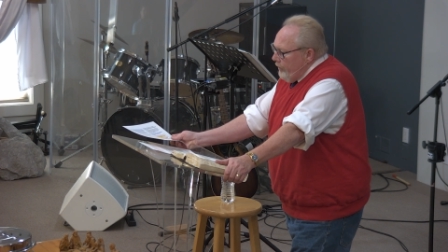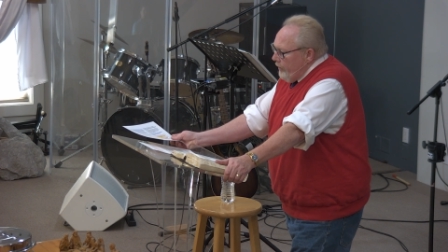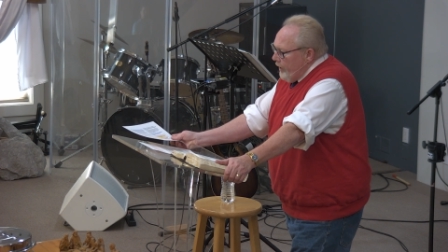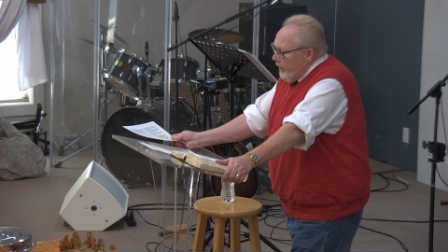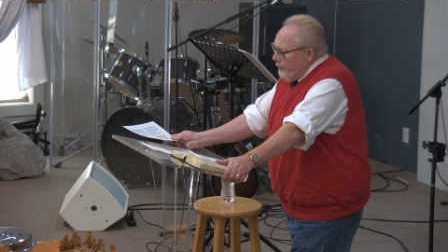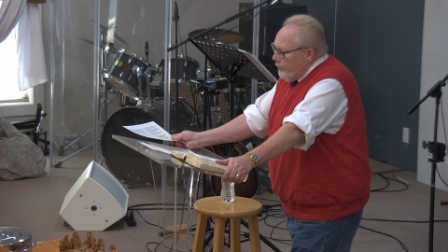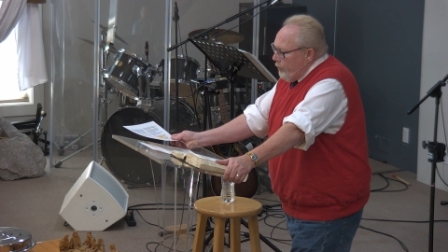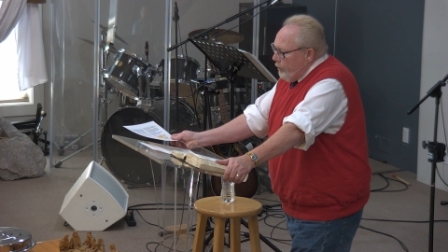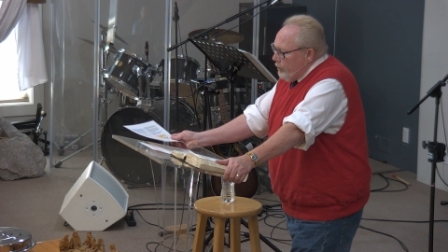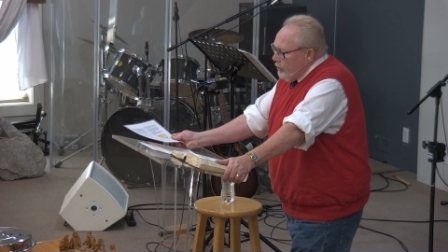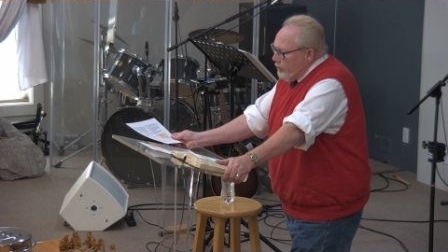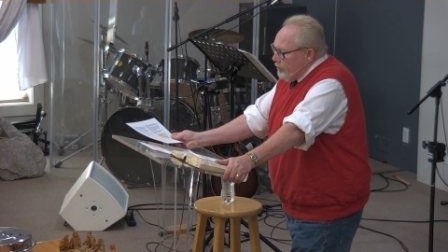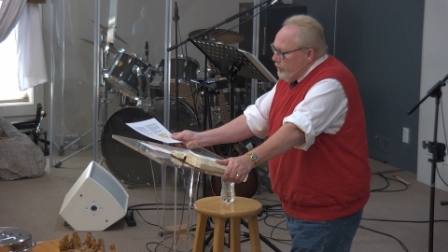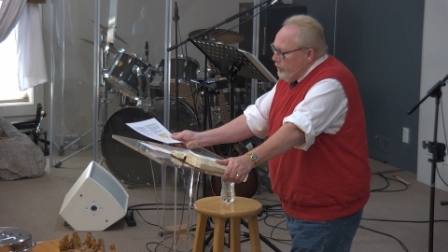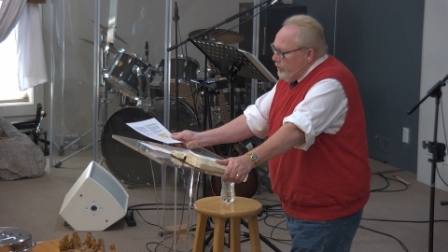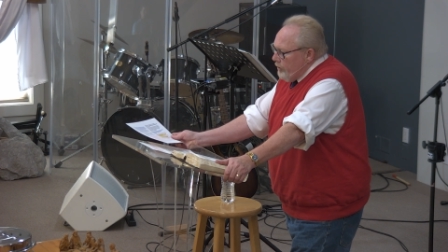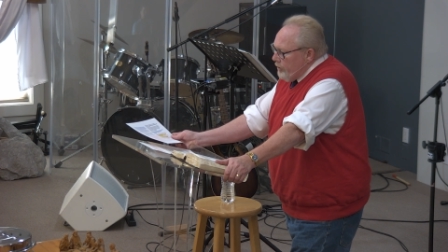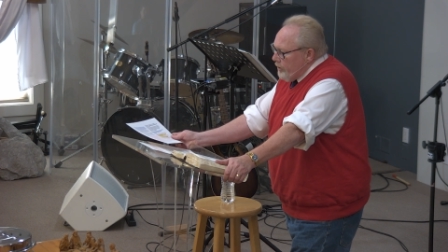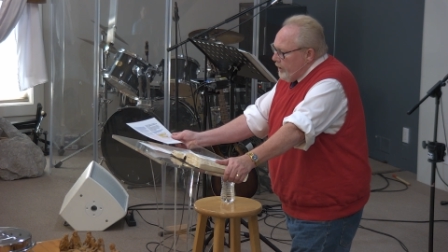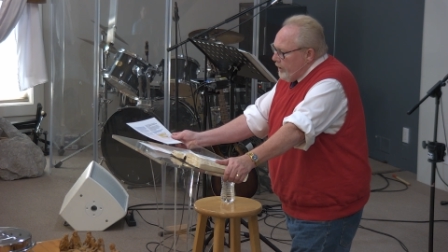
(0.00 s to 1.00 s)
That
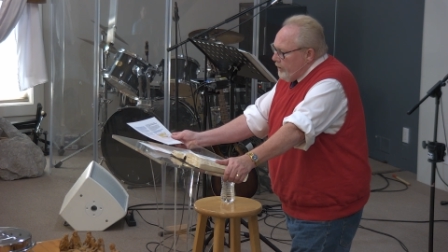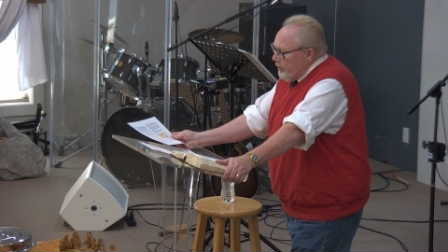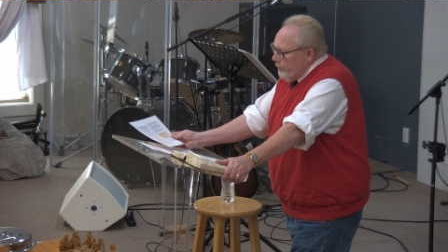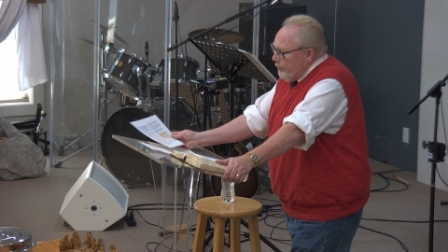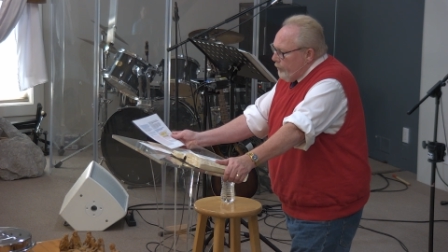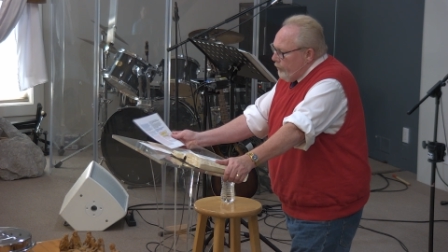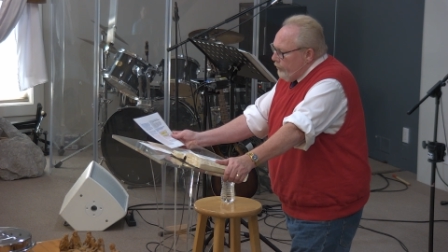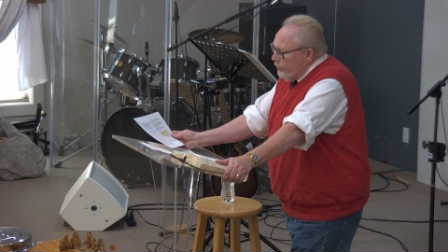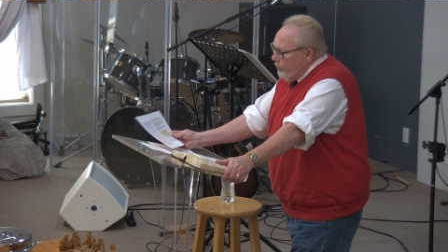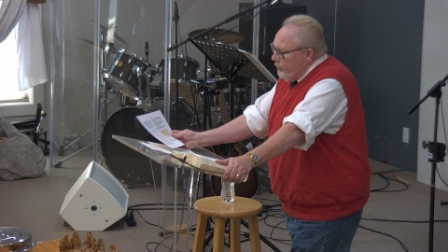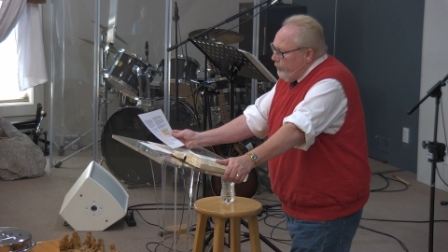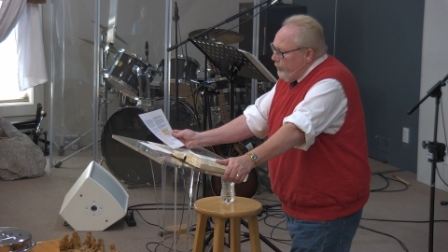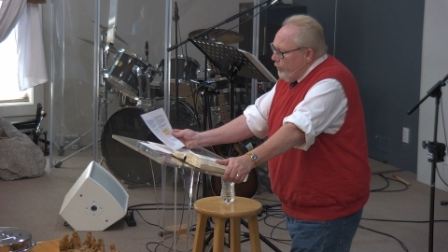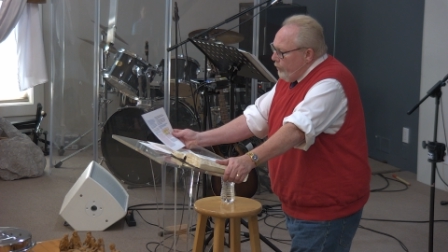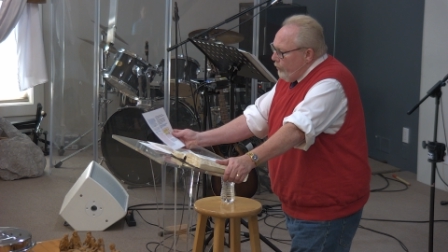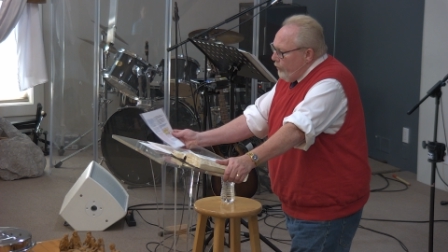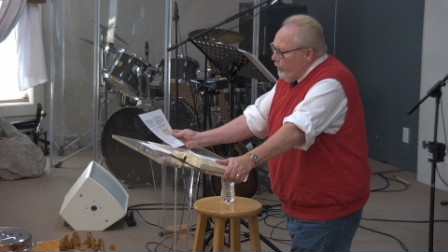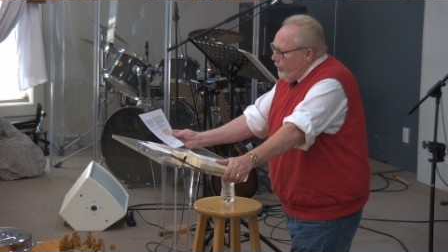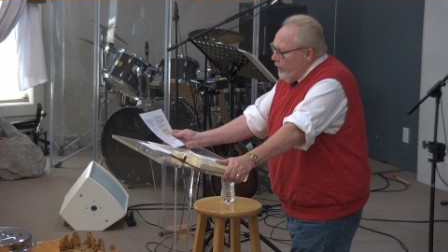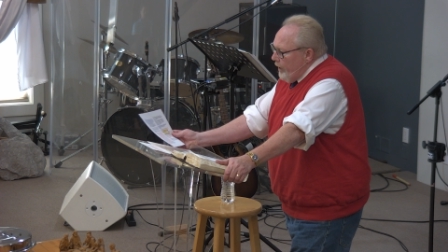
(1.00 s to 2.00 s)
person is like the person
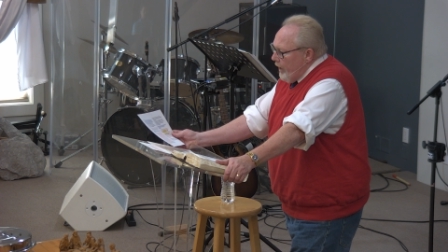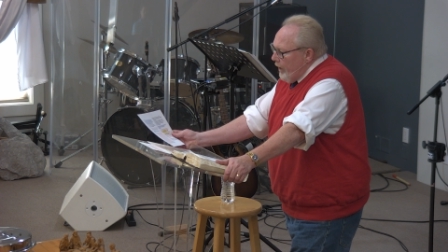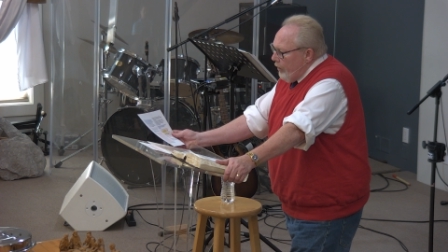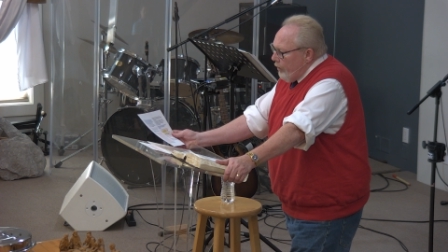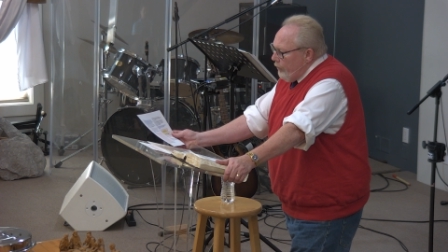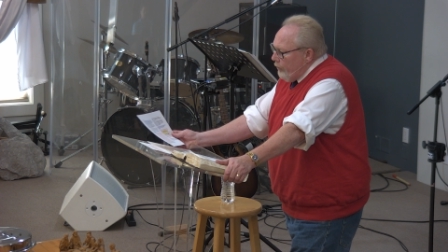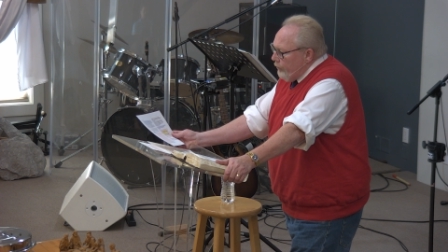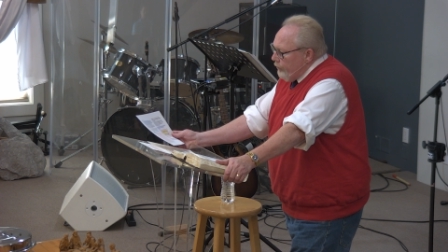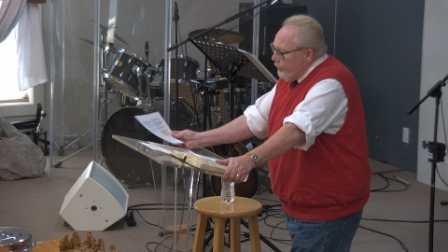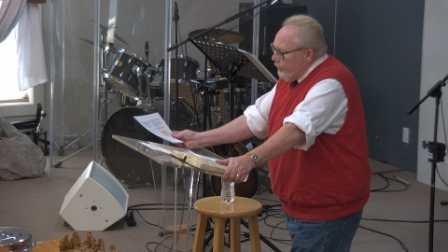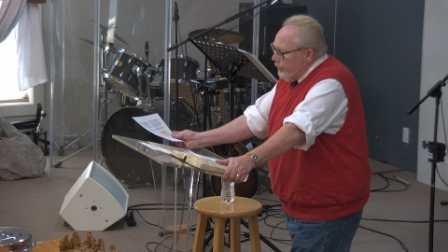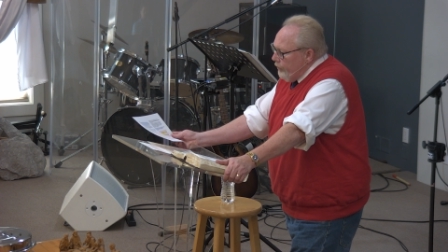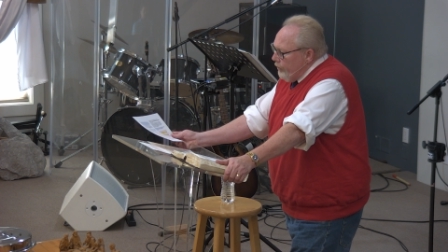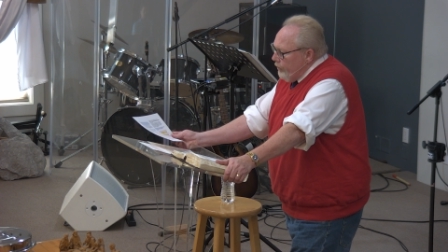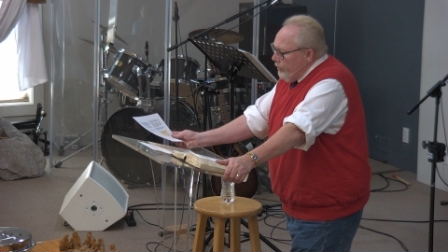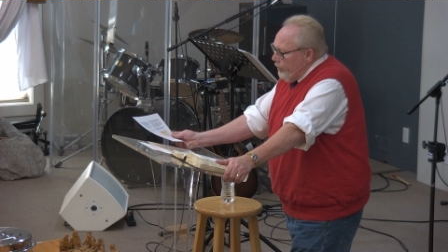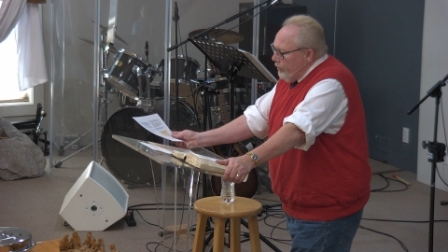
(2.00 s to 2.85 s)
building a house